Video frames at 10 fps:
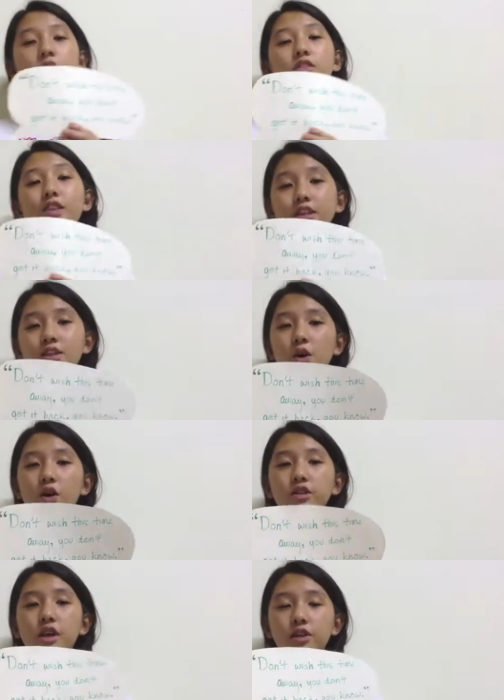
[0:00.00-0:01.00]
This
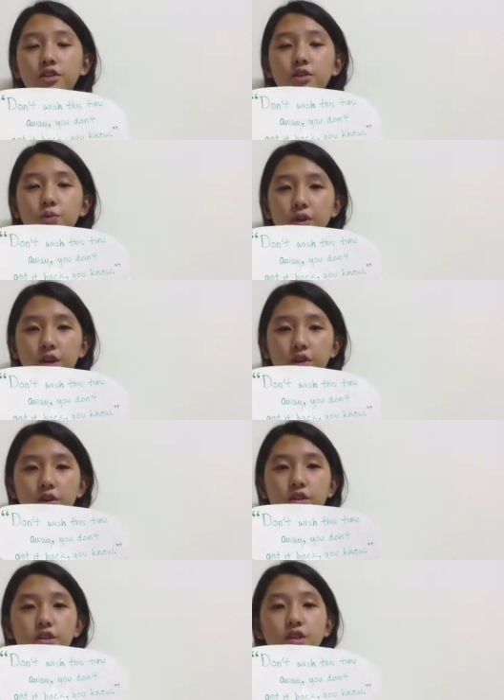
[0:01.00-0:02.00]
quote tells the
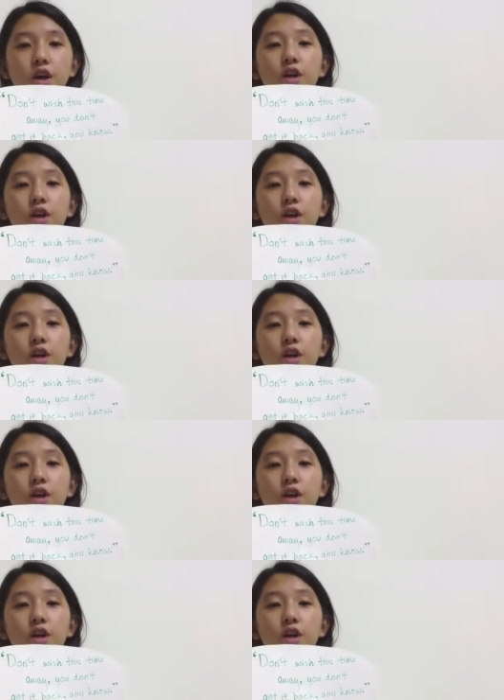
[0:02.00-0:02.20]
readers